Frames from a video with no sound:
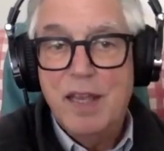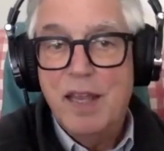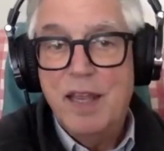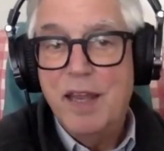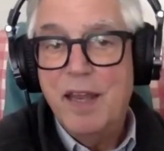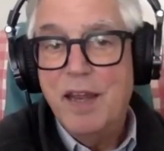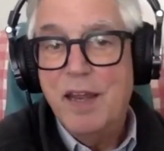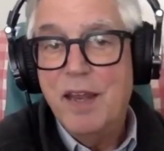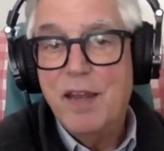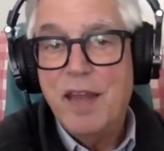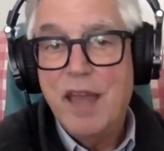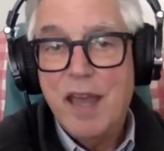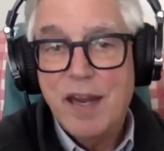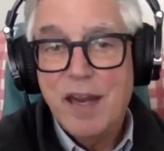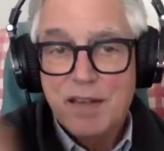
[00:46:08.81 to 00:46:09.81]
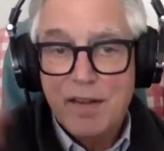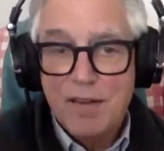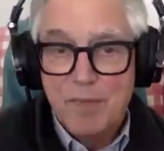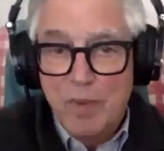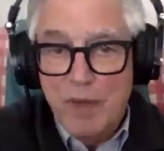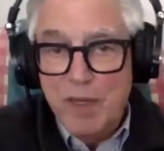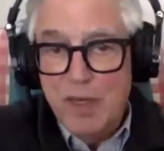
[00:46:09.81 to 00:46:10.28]
It, it had to
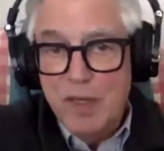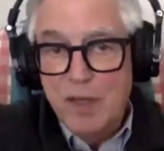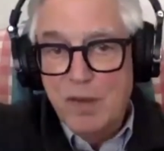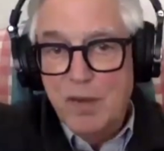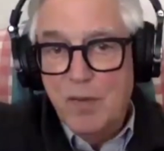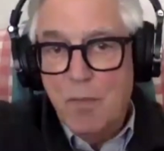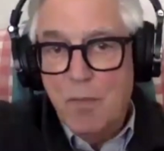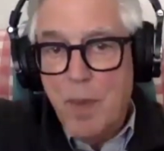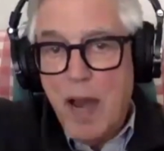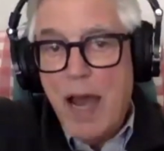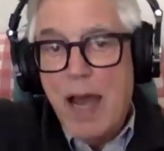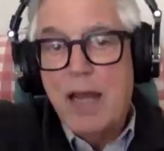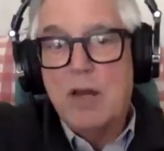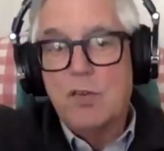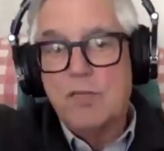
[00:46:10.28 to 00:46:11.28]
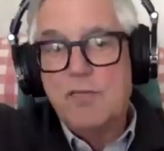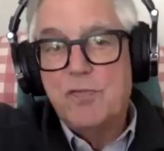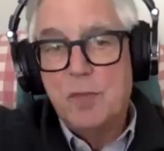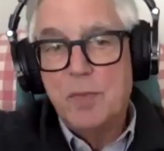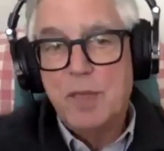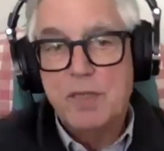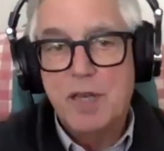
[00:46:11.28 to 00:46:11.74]
be modeled
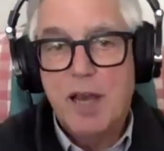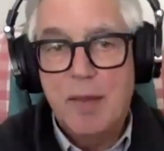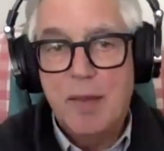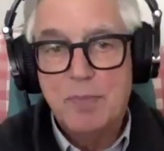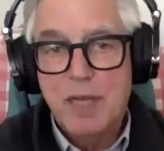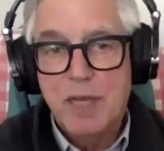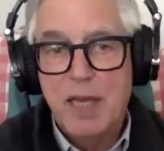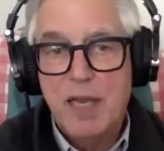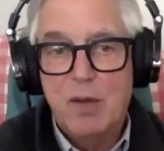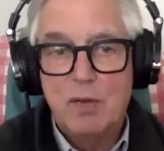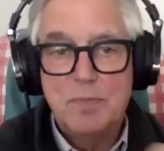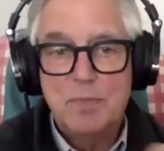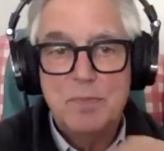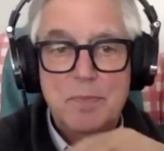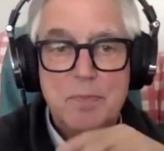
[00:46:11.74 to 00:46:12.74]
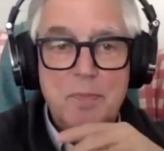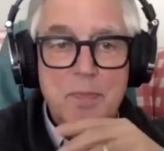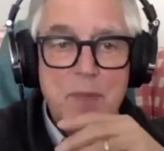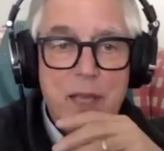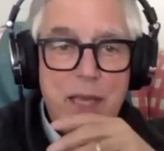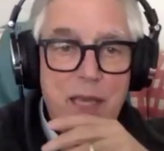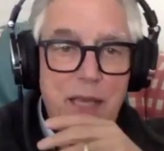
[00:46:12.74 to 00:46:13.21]
from the top down,
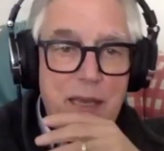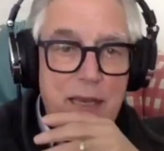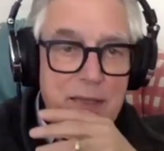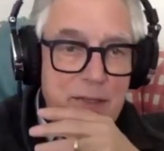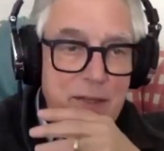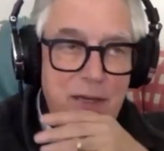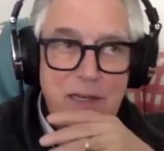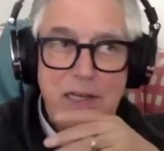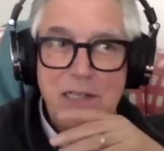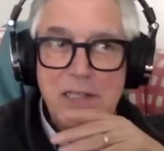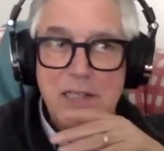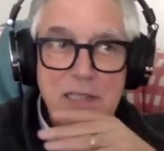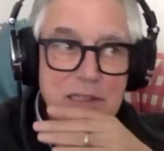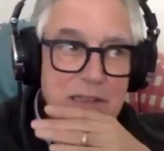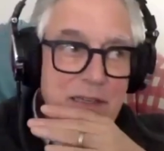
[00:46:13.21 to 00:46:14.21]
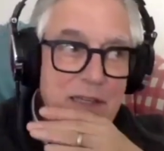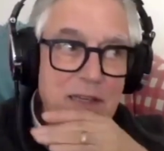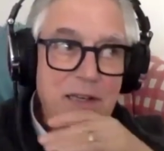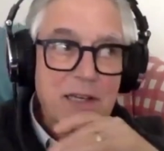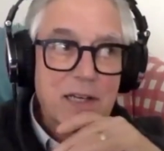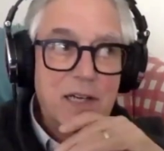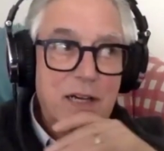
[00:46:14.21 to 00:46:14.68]
and uh,
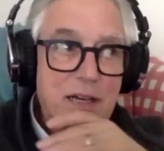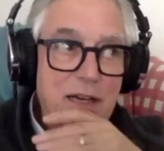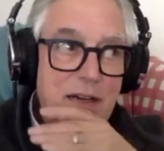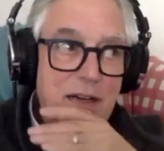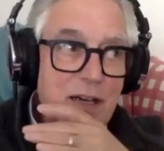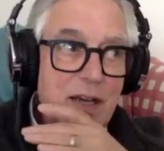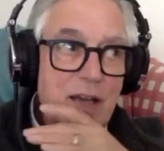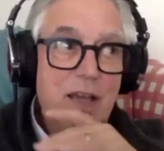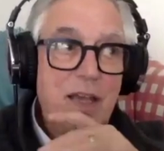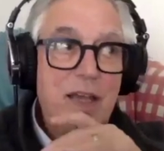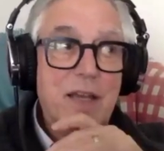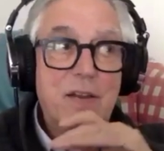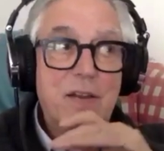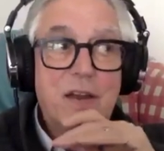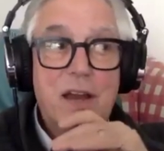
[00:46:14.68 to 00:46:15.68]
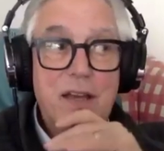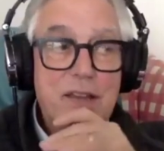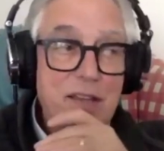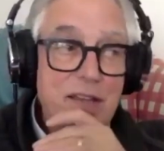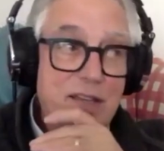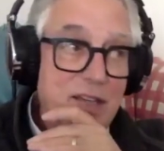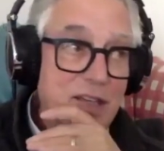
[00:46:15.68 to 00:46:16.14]
uh, and I
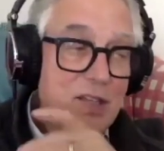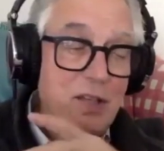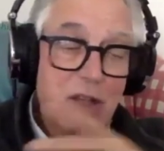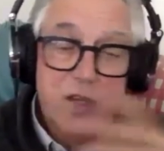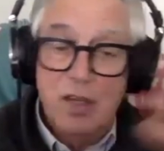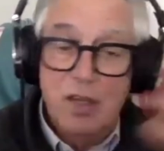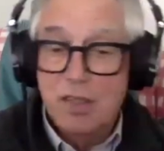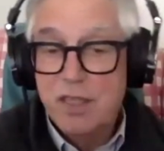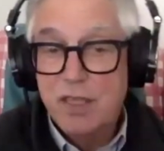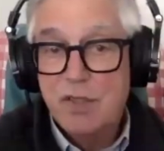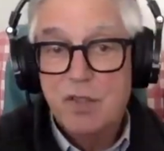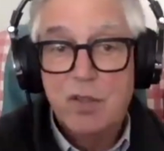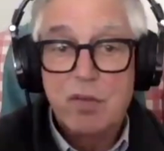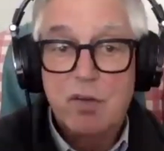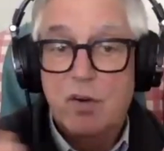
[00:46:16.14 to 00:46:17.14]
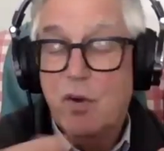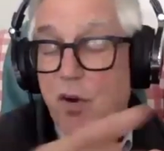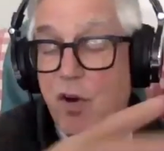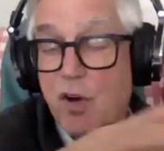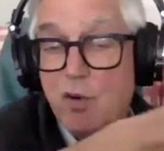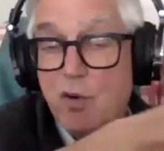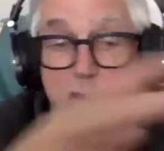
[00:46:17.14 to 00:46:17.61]
think a, a leader
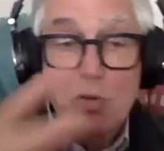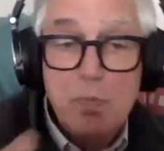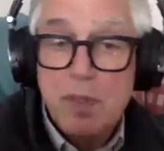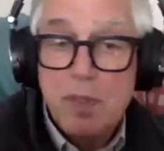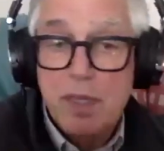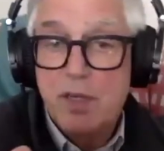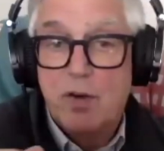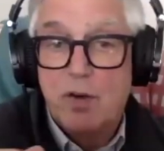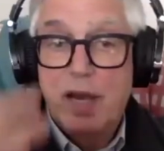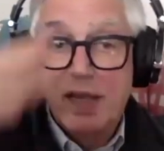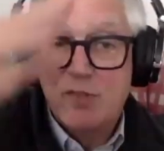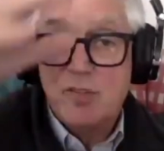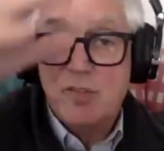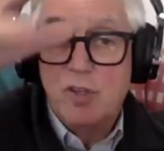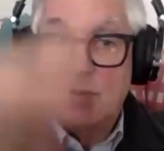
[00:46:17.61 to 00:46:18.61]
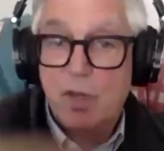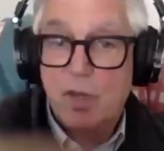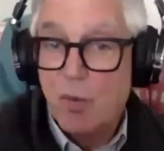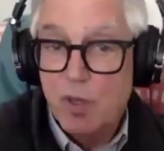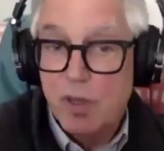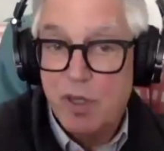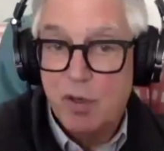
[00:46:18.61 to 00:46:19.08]
or a group leader has to do
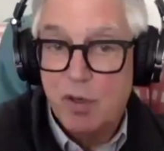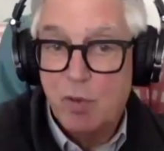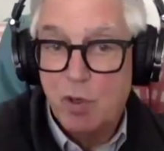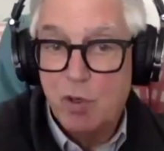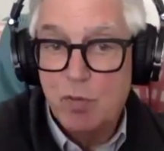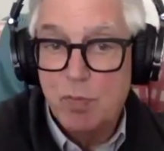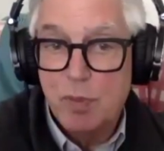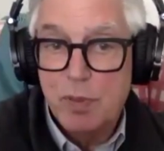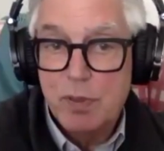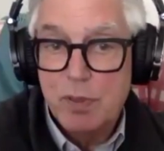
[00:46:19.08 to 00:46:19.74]
that with their group.